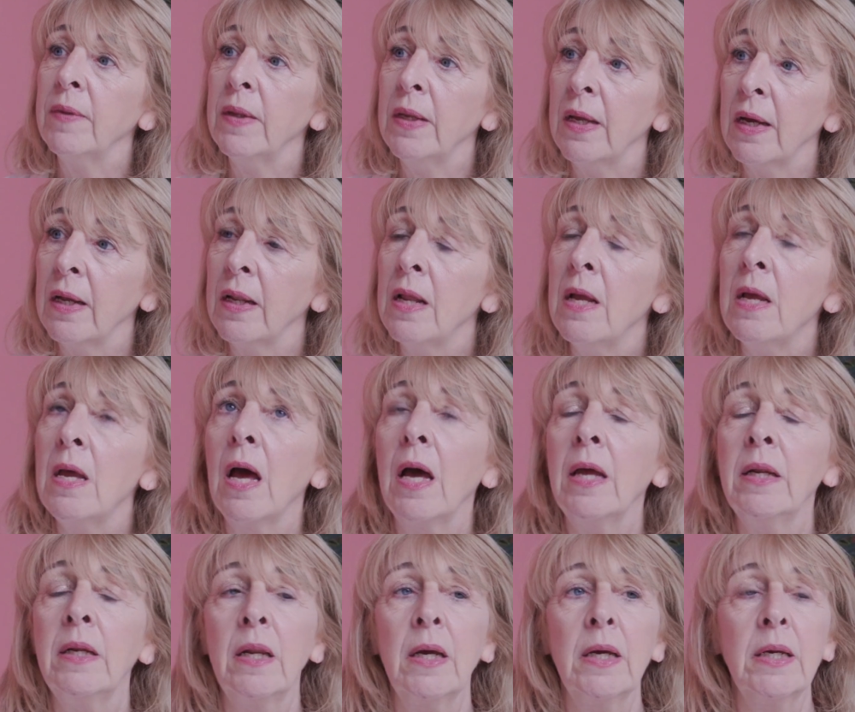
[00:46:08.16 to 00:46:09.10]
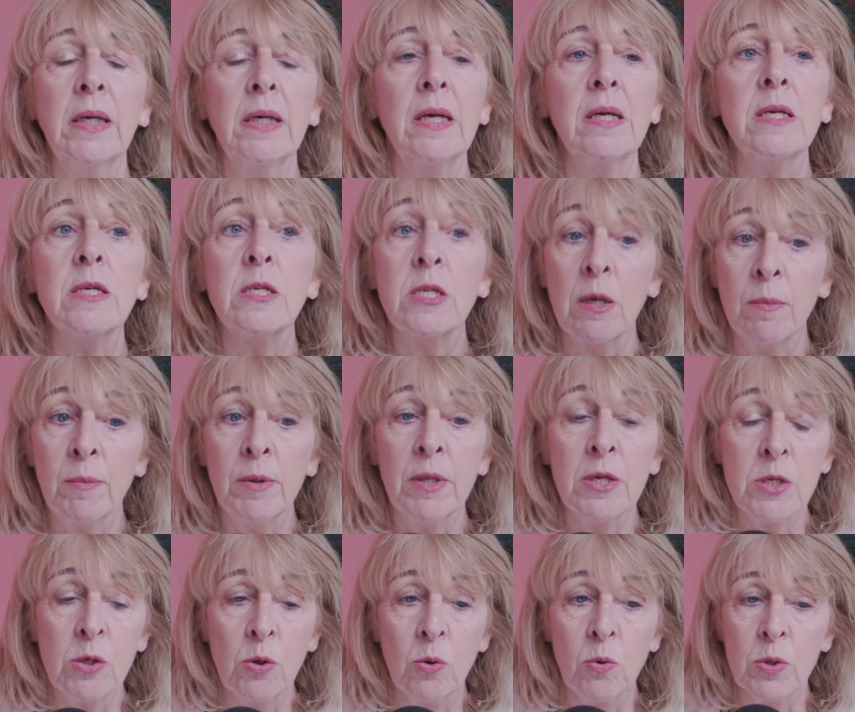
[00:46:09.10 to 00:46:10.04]
Yeah. And like some of
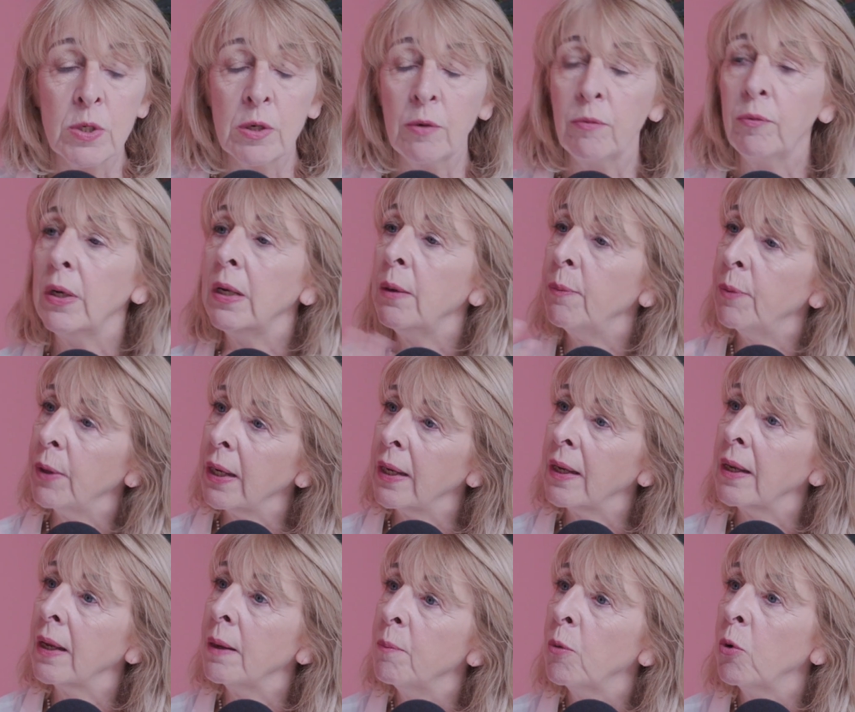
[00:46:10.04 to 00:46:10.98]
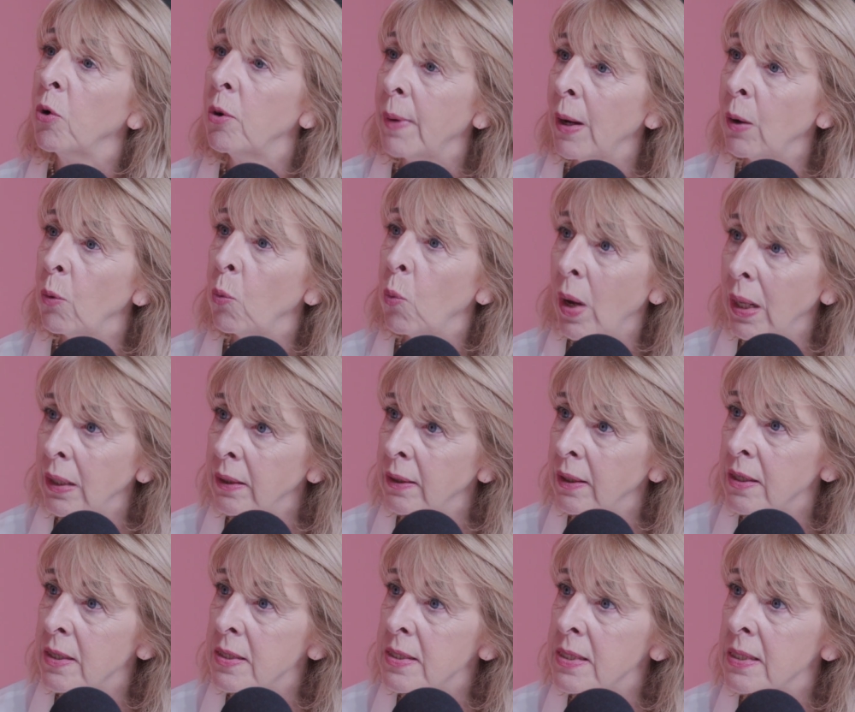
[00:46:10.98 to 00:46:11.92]
the schools are really bringing in more about
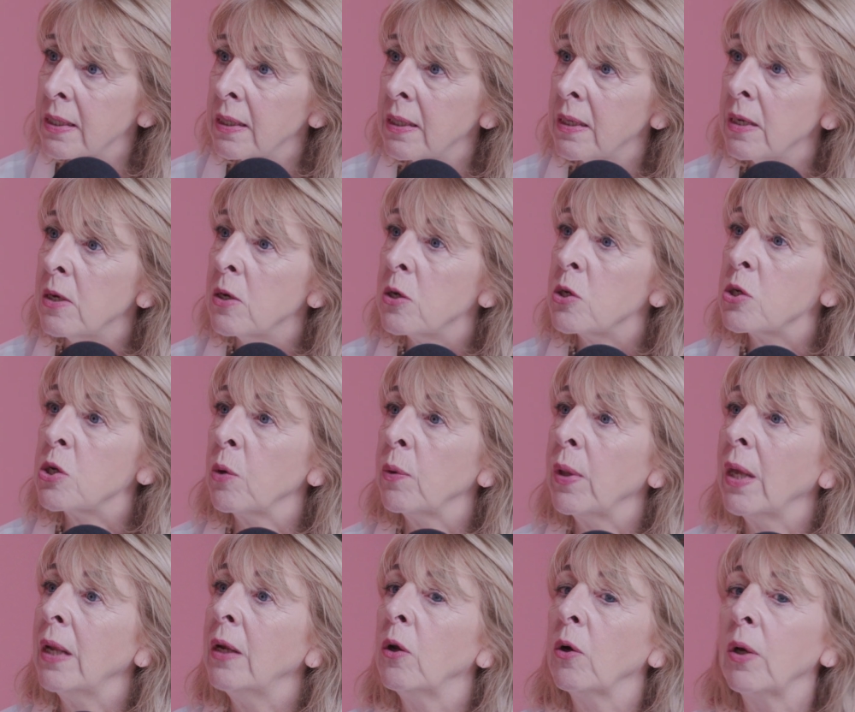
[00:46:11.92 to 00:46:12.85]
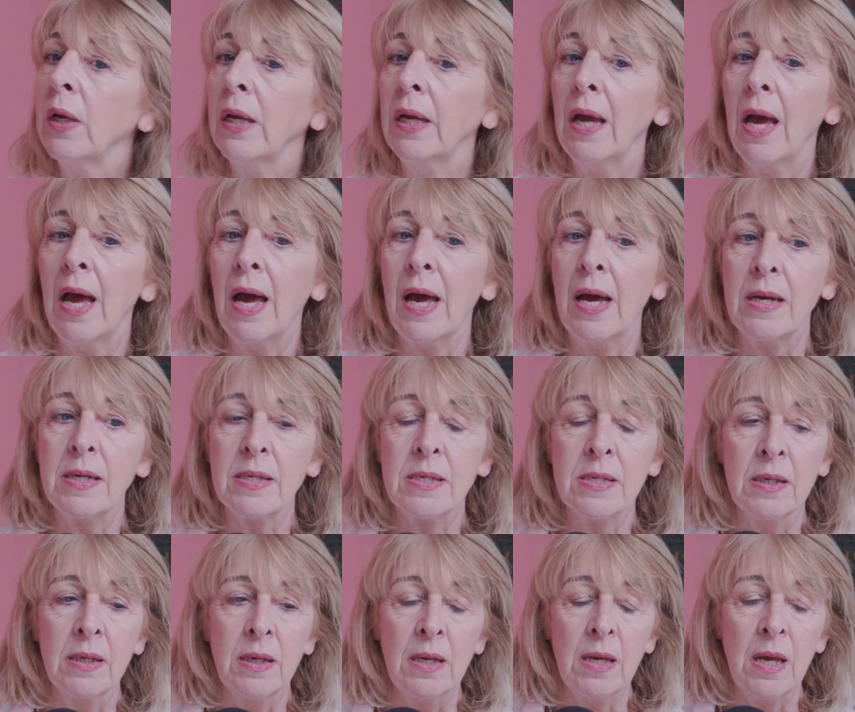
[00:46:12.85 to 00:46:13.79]
wellness. So they're looking
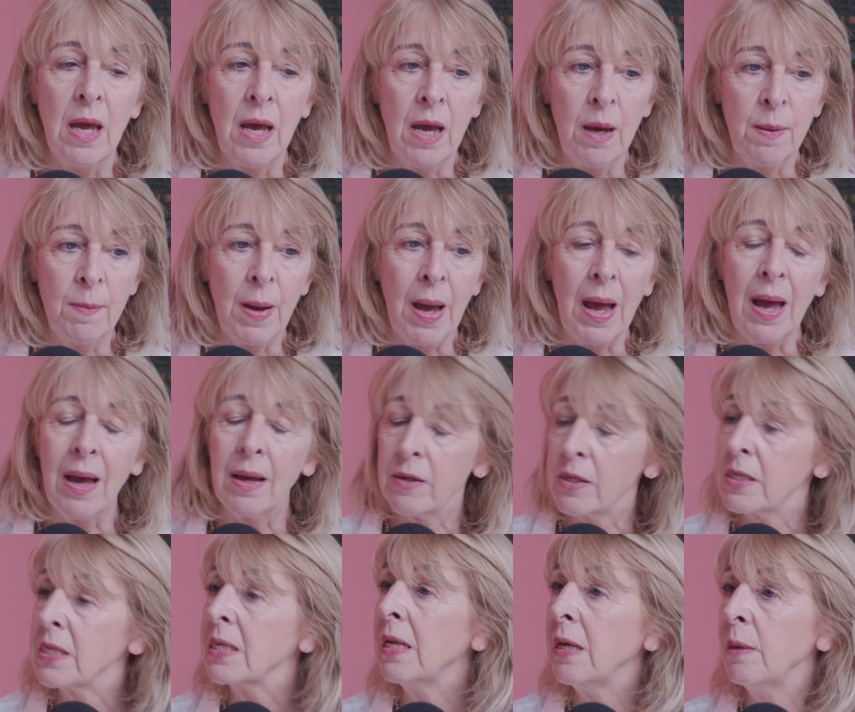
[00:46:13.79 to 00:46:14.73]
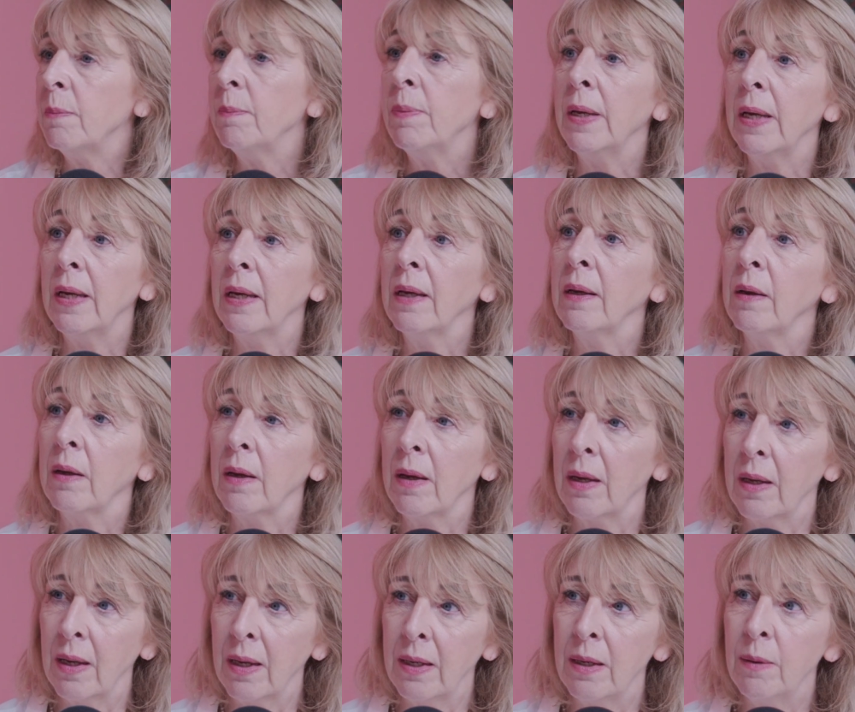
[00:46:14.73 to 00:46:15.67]
at sleep being
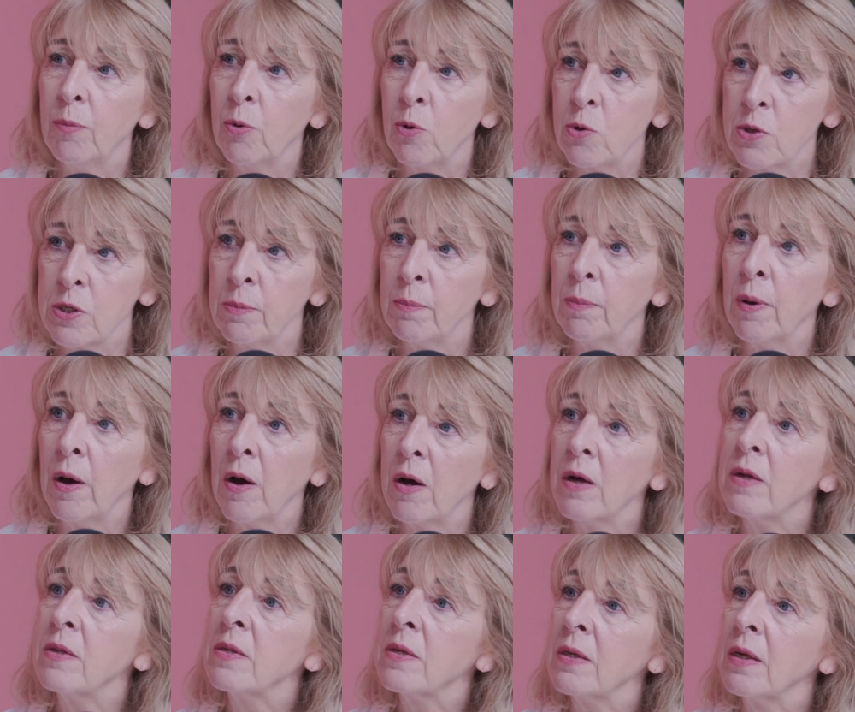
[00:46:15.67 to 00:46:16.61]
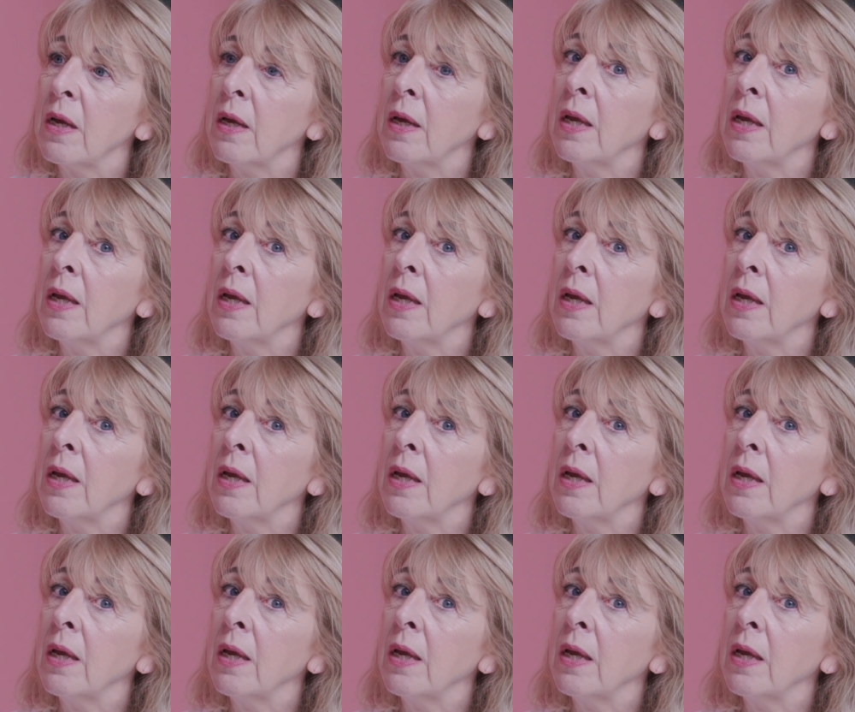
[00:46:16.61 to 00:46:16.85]
an important part